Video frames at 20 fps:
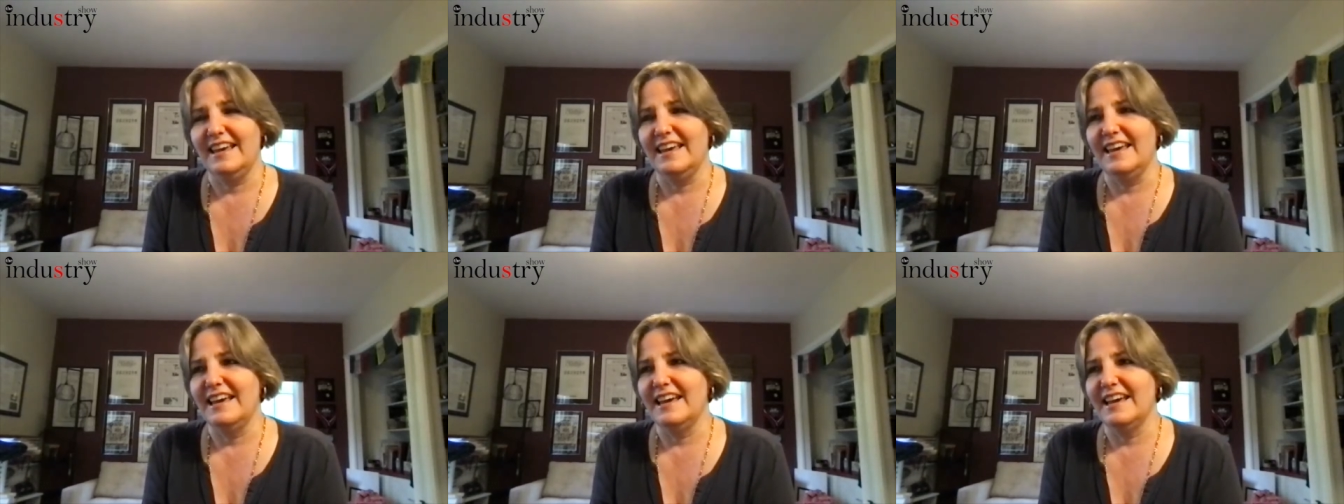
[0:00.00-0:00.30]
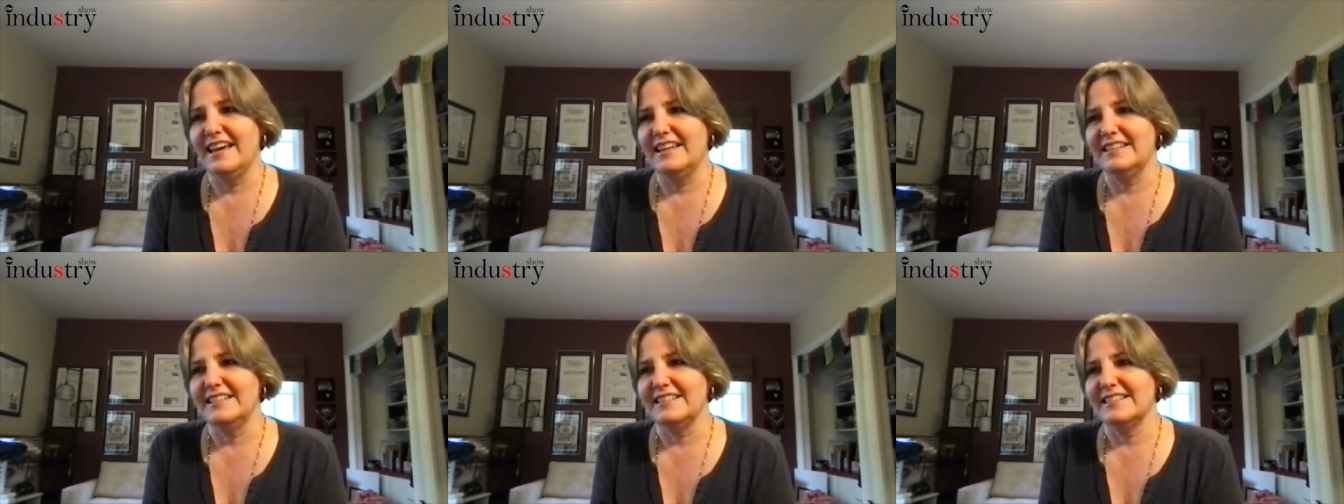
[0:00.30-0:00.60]

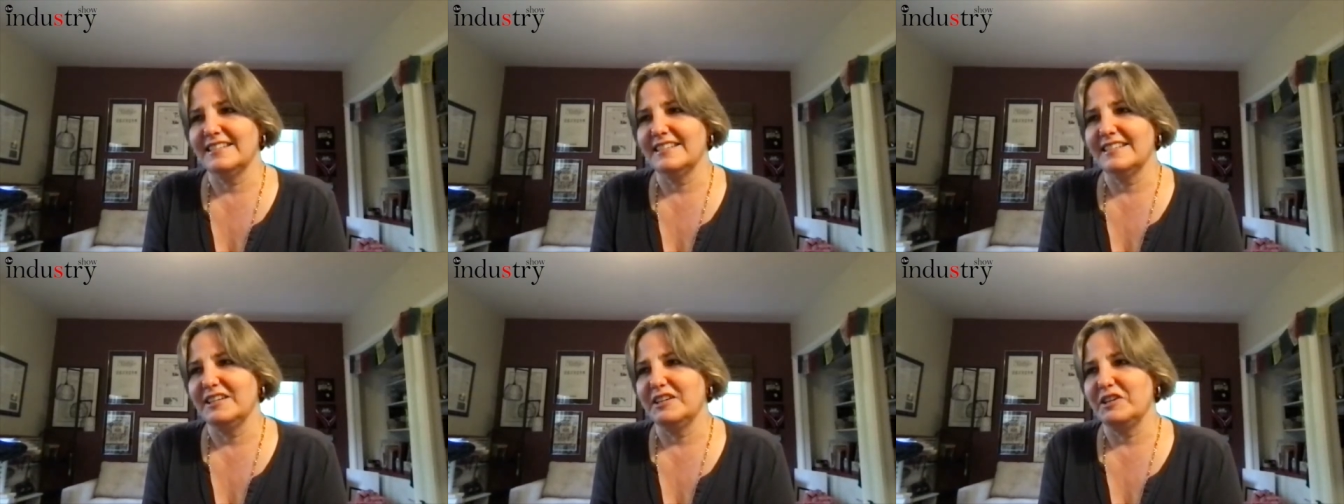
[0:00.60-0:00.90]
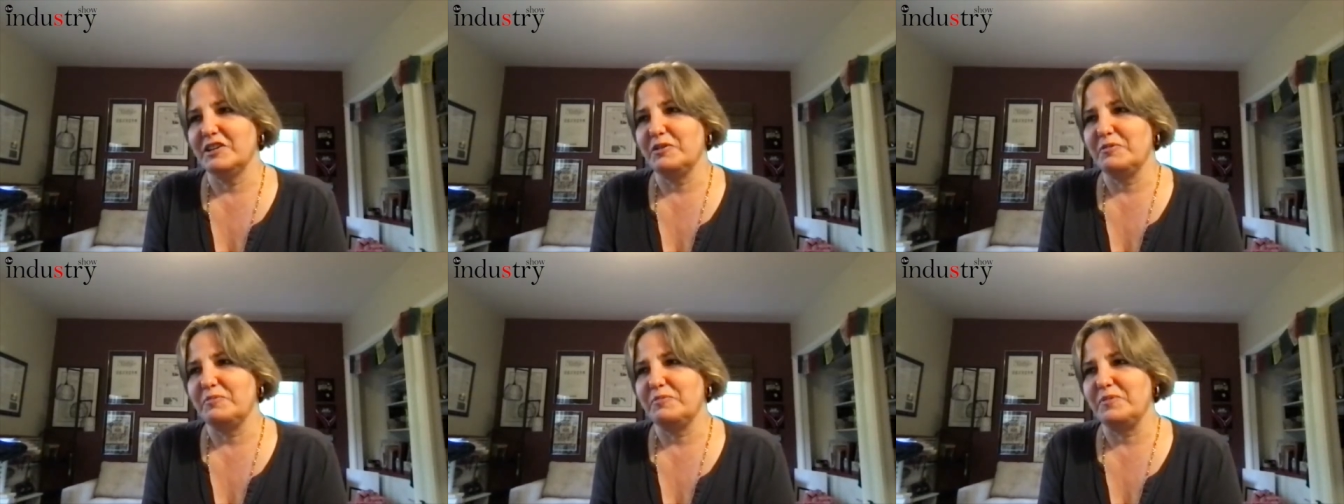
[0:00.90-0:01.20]
And
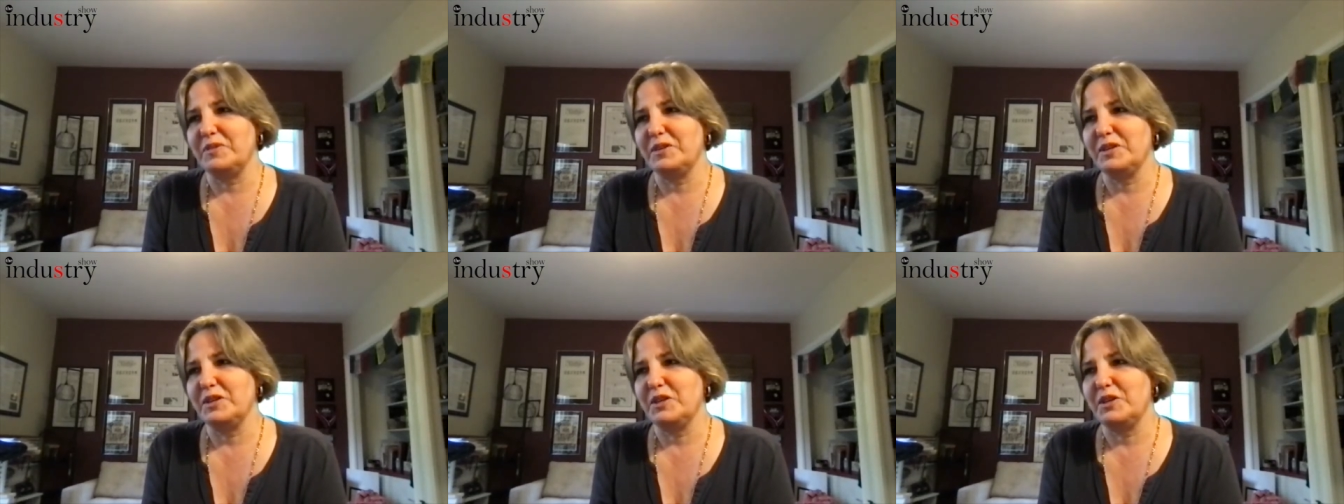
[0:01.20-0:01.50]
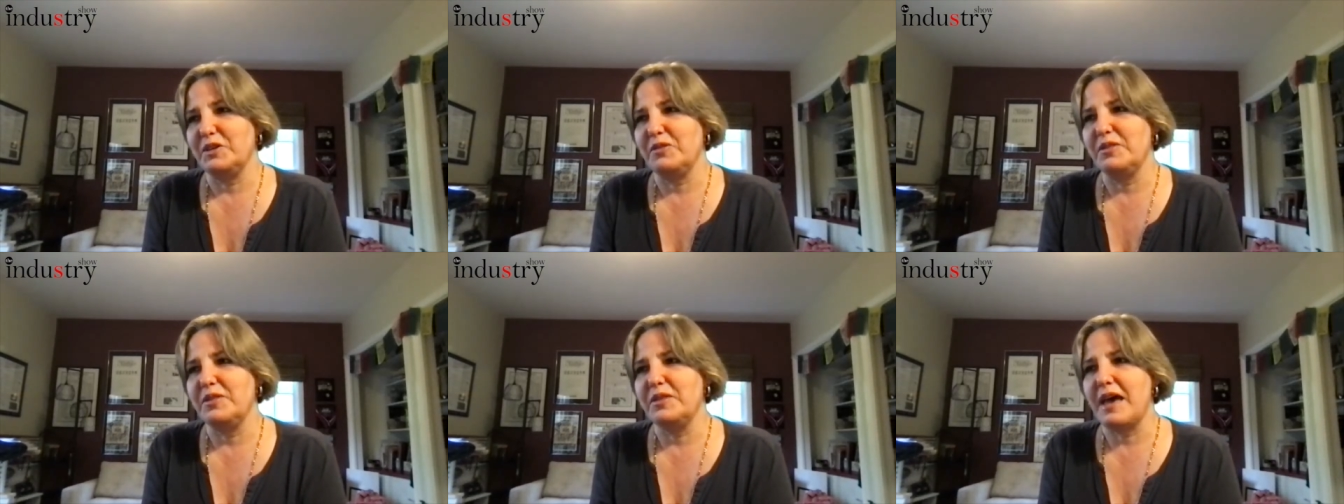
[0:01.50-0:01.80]

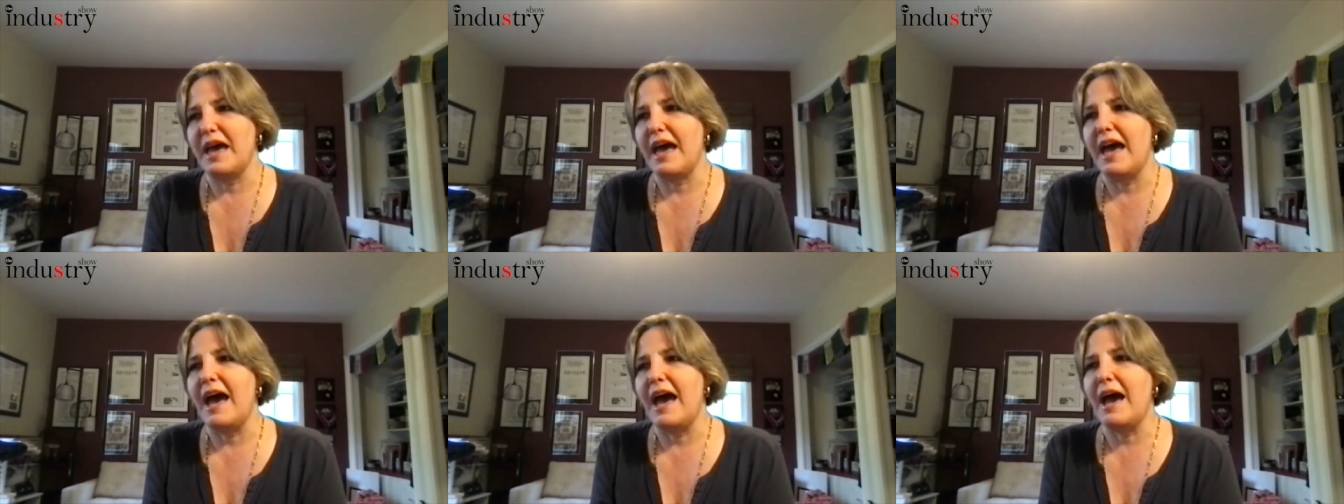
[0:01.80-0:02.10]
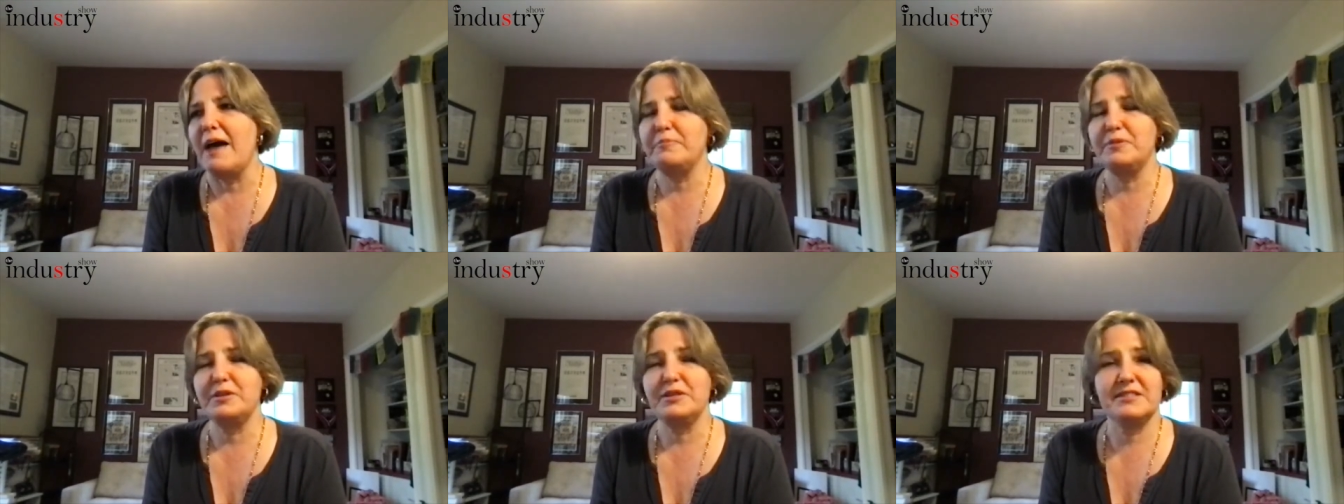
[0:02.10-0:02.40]
the
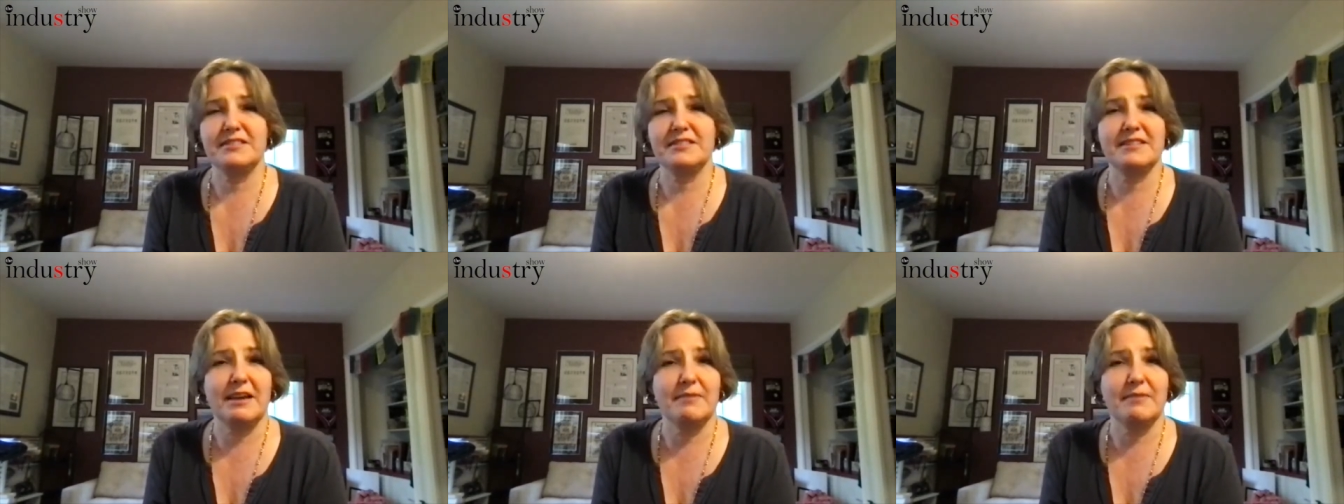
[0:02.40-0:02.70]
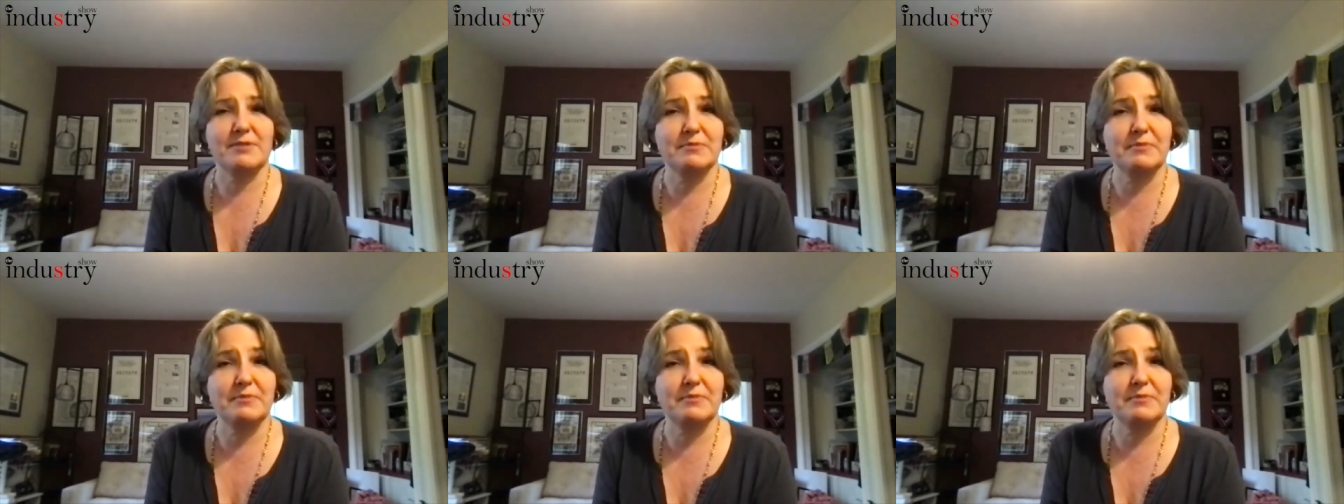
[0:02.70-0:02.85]
happiest times